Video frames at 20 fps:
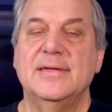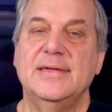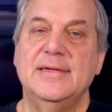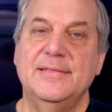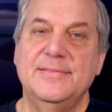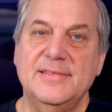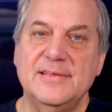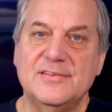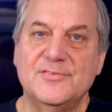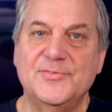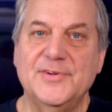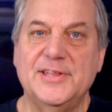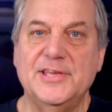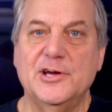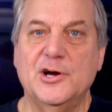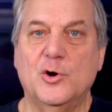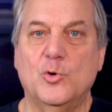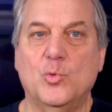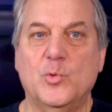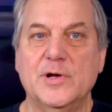In this
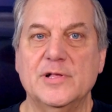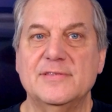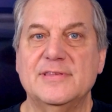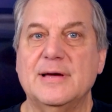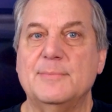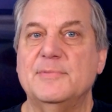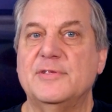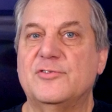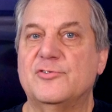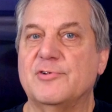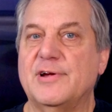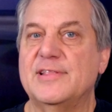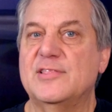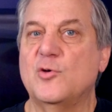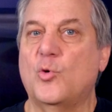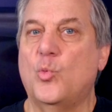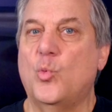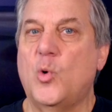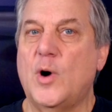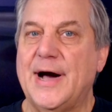video, we'll demonstrate the
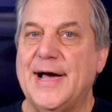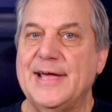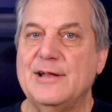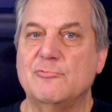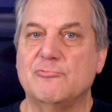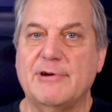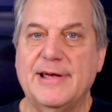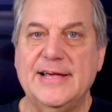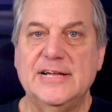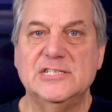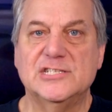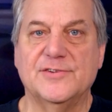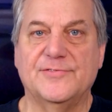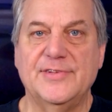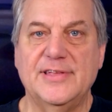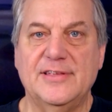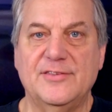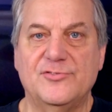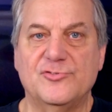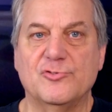wide range of
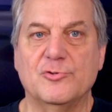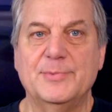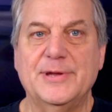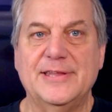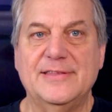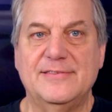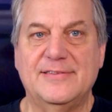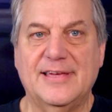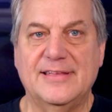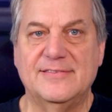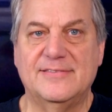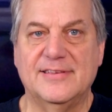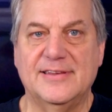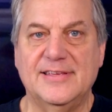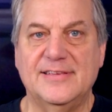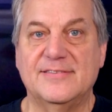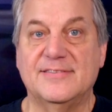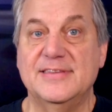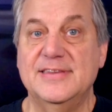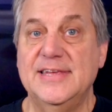instrument
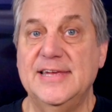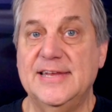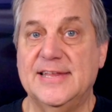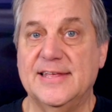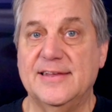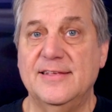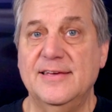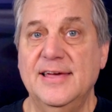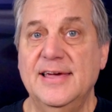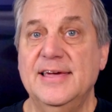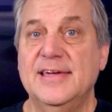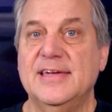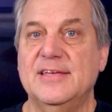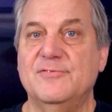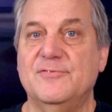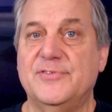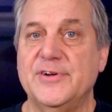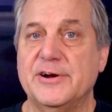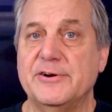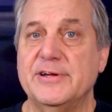intensities needed in
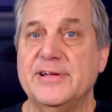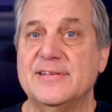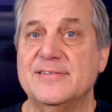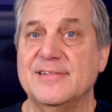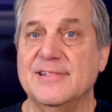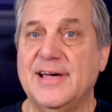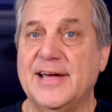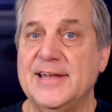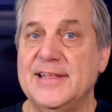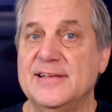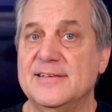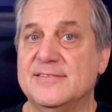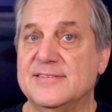various lighting